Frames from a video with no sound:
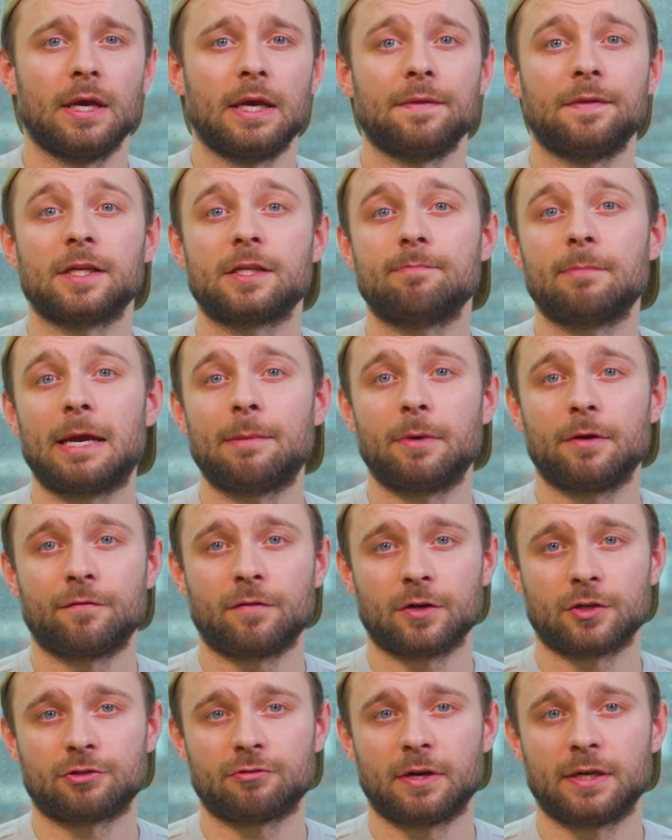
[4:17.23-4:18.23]
This may be
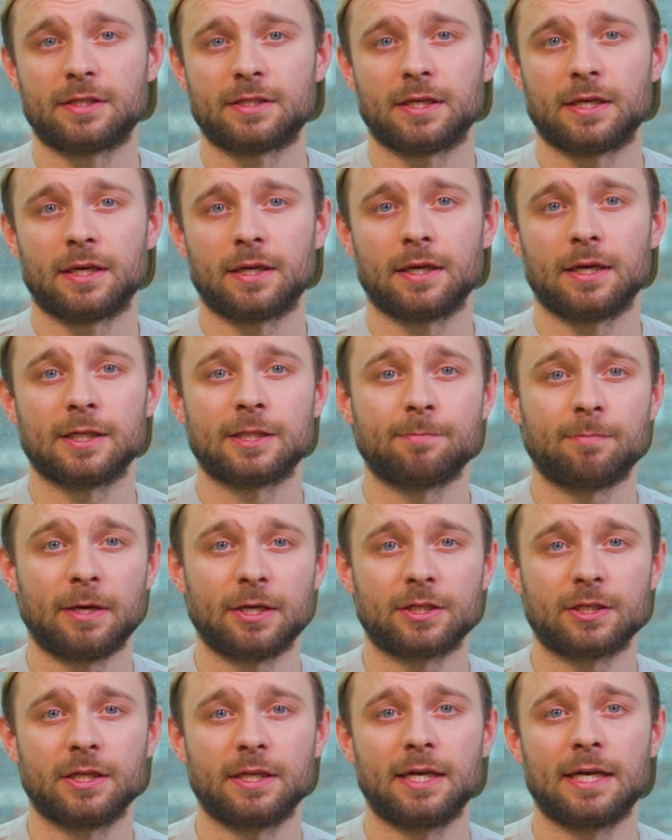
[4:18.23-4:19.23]
frustrating,
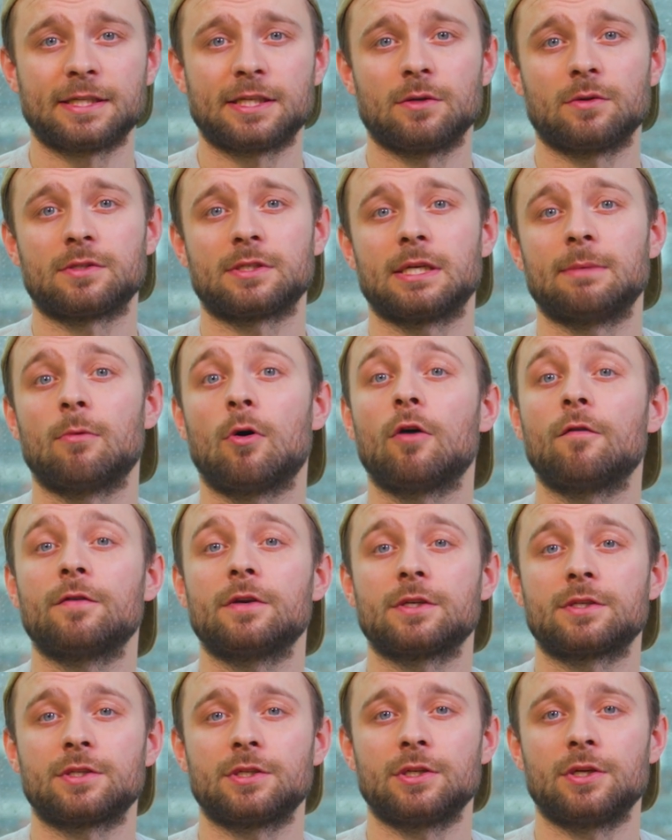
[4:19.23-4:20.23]
especially as it will seem
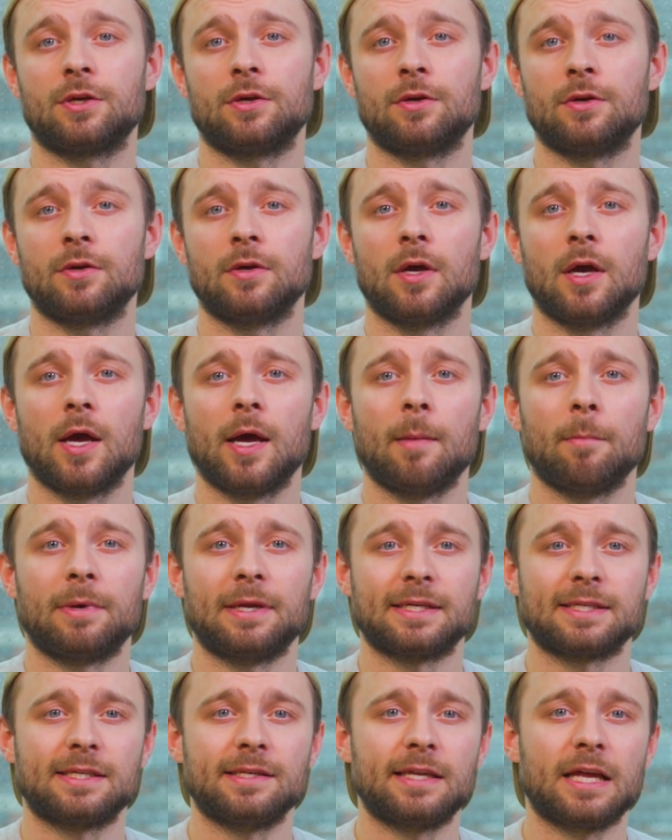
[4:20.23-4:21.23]
obvious to you, but
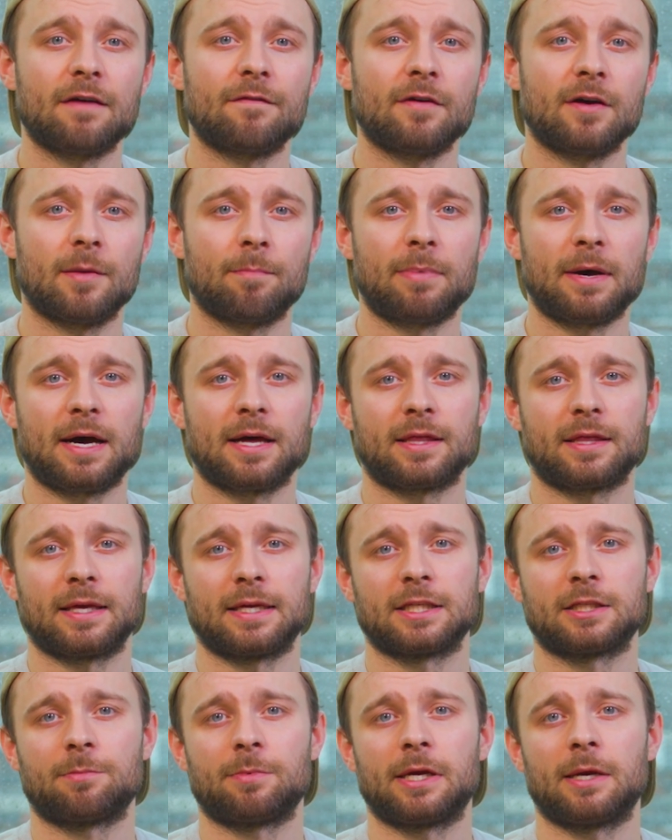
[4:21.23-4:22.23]
it's never a bad
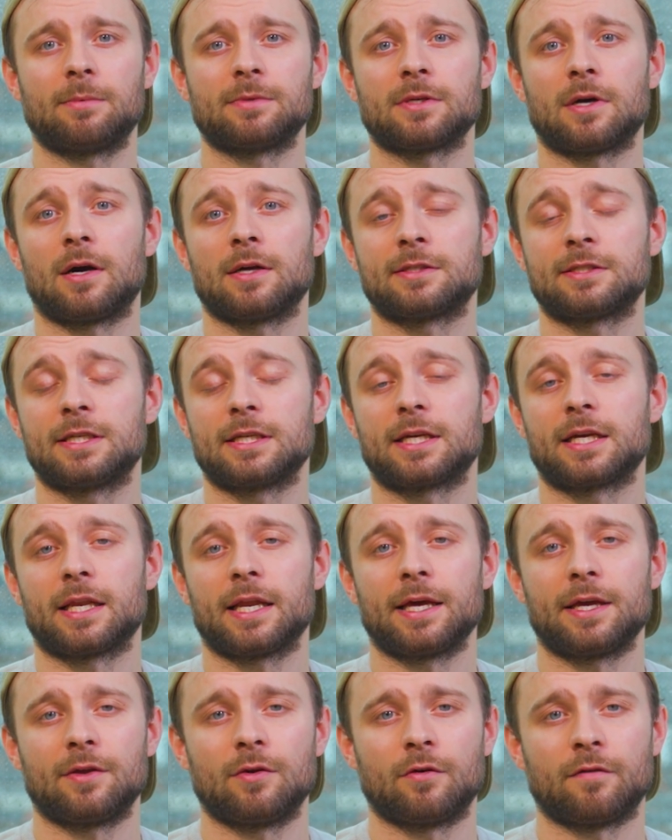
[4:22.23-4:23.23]
thing to be able to
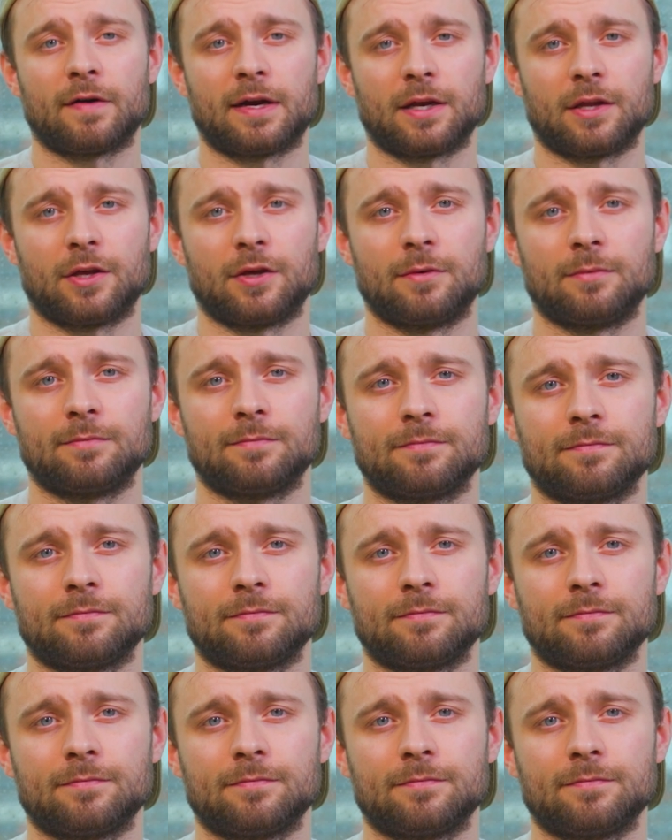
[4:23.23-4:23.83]
articulate your value.